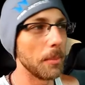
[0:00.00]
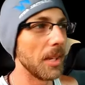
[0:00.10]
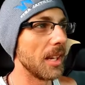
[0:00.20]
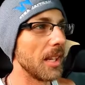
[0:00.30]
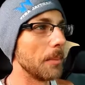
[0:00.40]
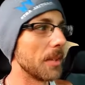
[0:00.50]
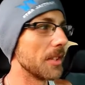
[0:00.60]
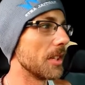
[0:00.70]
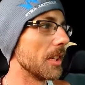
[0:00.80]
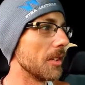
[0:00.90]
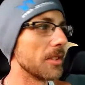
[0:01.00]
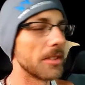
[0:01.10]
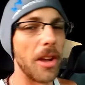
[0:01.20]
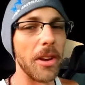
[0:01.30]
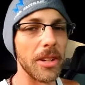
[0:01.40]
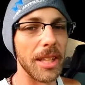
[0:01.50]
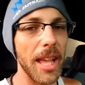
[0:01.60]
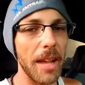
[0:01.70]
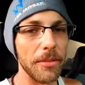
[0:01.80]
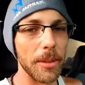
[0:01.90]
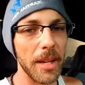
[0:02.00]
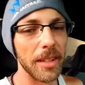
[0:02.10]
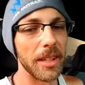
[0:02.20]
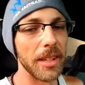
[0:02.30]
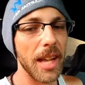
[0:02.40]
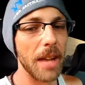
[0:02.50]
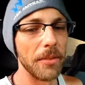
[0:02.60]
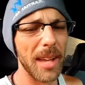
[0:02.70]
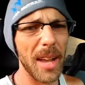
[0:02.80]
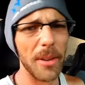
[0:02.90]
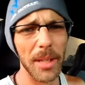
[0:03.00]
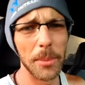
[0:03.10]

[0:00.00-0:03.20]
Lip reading: and me and him continued to talk and laugh for about another half an hour.